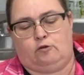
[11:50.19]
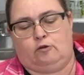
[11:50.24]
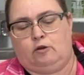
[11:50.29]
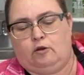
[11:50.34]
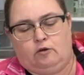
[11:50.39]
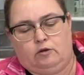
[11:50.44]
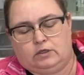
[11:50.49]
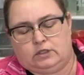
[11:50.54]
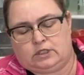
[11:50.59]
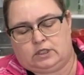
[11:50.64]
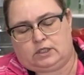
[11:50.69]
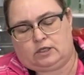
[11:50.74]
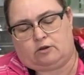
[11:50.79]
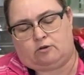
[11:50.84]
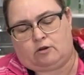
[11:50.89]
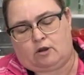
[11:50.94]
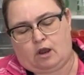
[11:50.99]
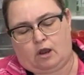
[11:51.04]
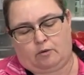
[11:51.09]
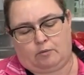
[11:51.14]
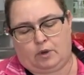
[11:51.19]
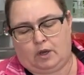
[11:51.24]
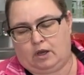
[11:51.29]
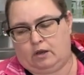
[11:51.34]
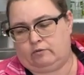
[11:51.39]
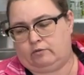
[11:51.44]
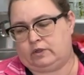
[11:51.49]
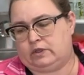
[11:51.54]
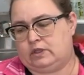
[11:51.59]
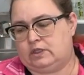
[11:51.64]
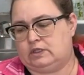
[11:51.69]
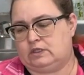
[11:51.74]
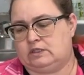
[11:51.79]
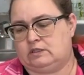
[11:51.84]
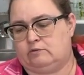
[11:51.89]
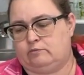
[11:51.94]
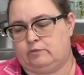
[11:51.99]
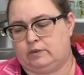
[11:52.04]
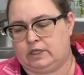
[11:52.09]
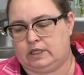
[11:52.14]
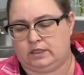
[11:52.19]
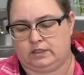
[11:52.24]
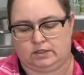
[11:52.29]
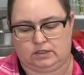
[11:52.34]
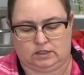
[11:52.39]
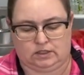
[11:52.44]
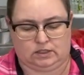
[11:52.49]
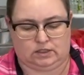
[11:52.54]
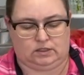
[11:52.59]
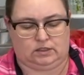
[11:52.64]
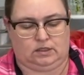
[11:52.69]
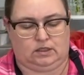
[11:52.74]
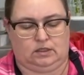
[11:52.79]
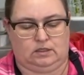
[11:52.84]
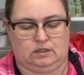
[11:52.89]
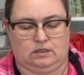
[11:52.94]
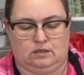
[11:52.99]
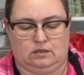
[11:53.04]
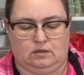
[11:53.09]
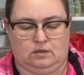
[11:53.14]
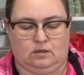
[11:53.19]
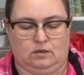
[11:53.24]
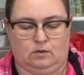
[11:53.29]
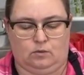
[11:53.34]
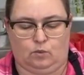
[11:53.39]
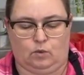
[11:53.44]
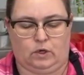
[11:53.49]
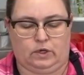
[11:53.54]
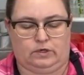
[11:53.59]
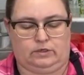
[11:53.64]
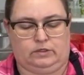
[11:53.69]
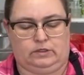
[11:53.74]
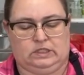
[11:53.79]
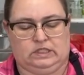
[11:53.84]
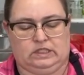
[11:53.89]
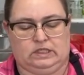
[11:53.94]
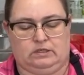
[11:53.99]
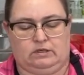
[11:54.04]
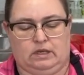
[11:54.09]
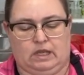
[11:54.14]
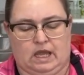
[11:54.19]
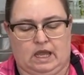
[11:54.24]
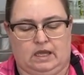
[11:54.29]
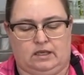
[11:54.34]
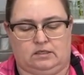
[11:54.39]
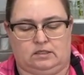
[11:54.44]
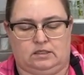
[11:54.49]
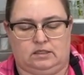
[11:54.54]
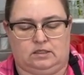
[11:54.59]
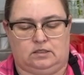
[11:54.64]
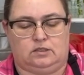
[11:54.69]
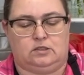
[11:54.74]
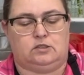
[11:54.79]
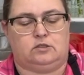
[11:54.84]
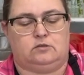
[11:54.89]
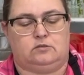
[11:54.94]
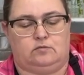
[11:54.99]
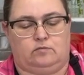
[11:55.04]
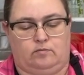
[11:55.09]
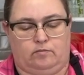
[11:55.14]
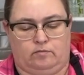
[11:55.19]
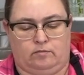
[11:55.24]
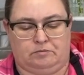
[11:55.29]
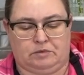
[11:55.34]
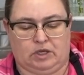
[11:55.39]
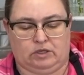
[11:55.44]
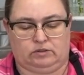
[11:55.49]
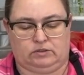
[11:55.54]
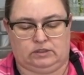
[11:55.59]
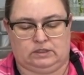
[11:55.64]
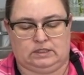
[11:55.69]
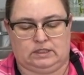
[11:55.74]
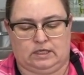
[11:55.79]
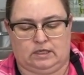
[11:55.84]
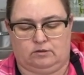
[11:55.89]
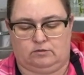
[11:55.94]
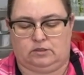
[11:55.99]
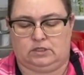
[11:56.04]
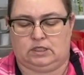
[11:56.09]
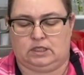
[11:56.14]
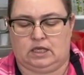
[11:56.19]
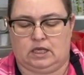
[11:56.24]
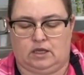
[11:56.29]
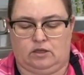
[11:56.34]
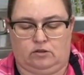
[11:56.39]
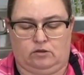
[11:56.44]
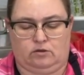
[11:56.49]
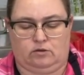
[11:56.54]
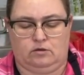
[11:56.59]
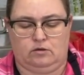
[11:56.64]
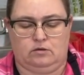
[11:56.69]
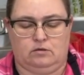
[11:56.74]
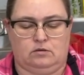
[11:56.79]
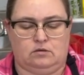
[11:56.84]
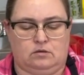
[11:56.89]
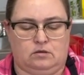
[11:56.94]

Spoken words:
go into the crock pot with the soap paste and the water and stearic acid to melt down together,